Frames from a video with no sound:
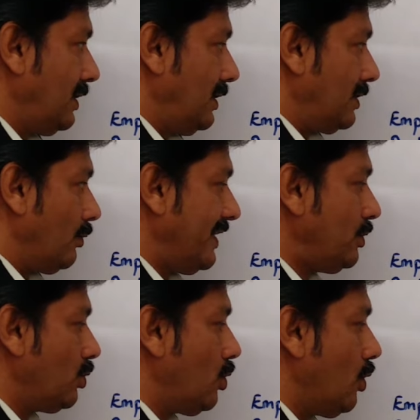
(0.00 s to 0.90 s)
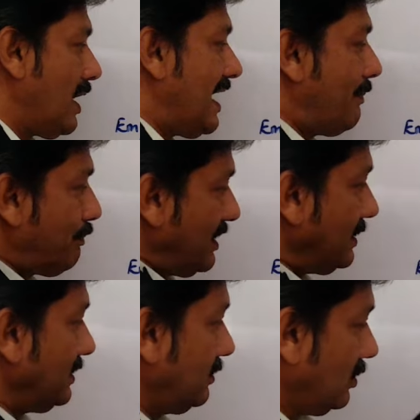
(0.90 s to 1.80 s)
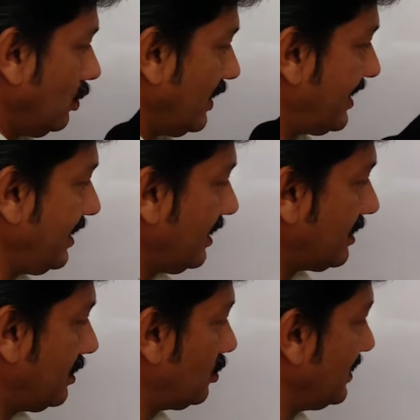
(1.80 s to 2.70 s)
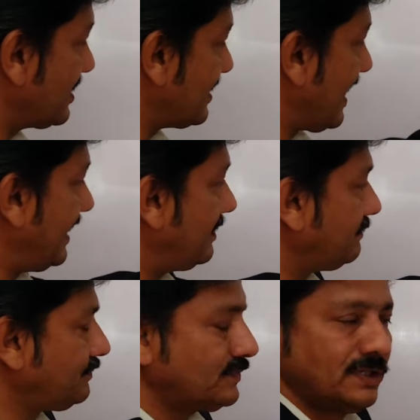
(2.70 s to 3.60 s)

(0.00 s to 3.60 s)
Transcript: Now when you go up over here to this side,